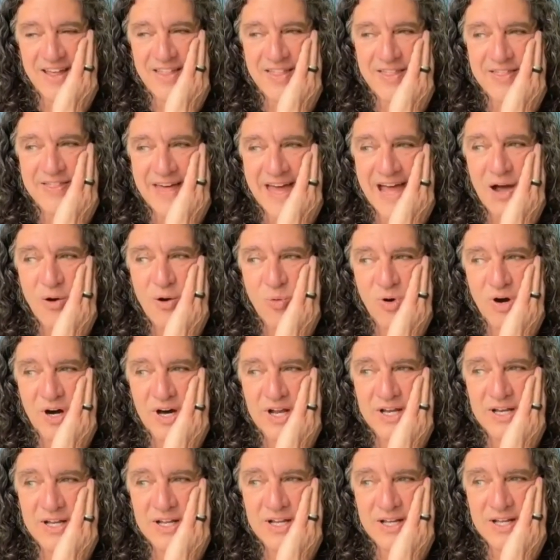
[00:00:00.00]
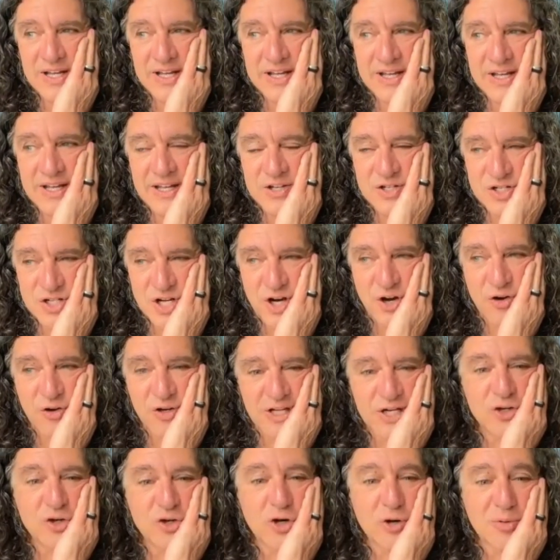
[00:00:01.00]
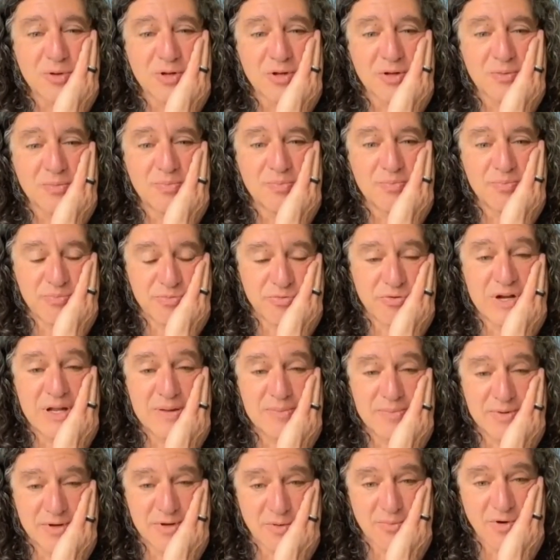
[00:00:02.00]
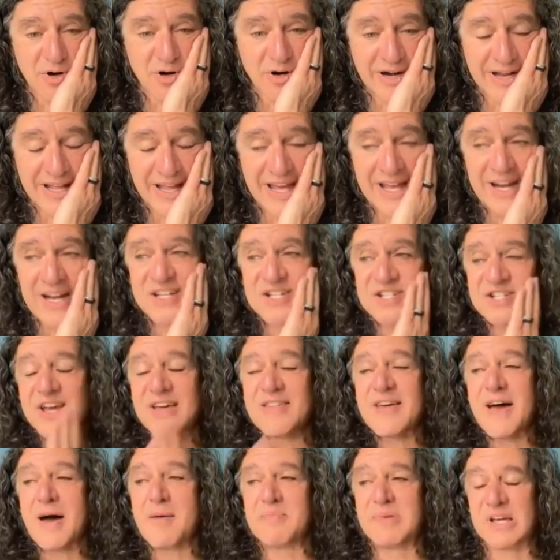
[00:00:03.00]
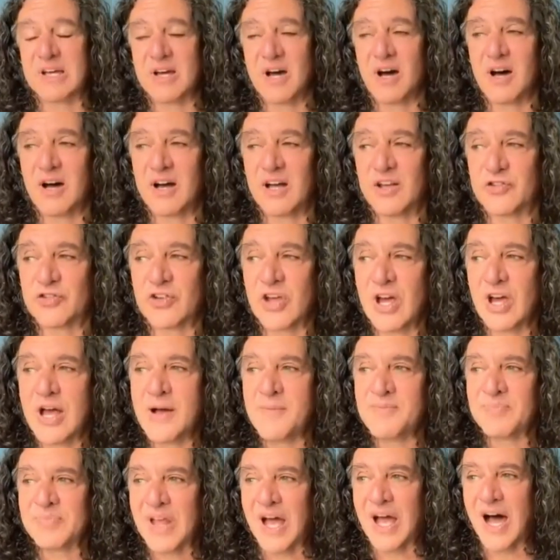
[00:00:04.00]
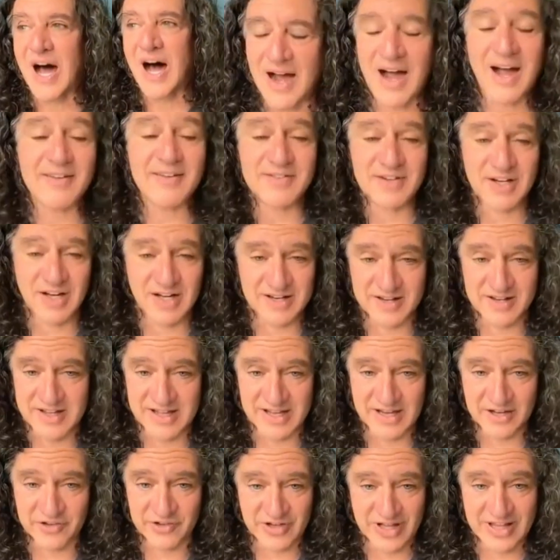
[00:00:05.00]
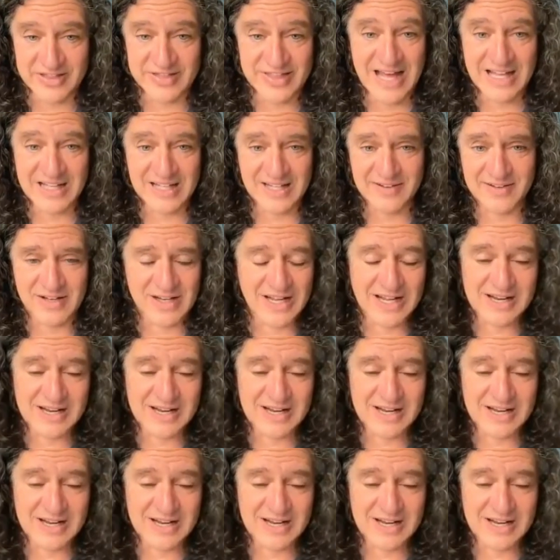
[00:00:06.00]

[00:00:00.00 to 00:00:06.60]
That one is totally doable pre Bill Murray. And I say that because I've done things at that level.